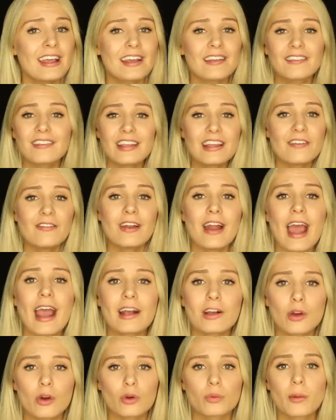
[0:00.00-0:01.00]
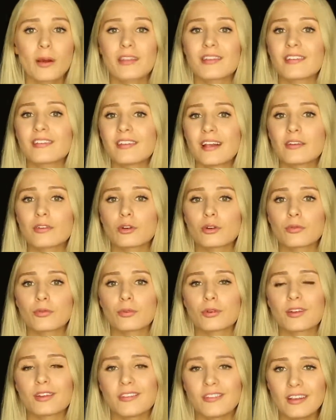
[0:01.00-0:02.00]
is even echoed by the Center
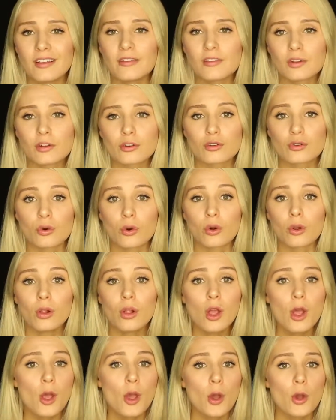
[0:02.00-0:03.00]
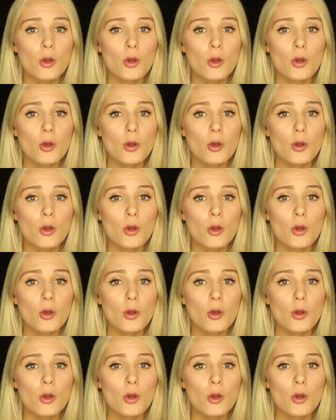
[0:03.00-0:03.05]
for Disease Control,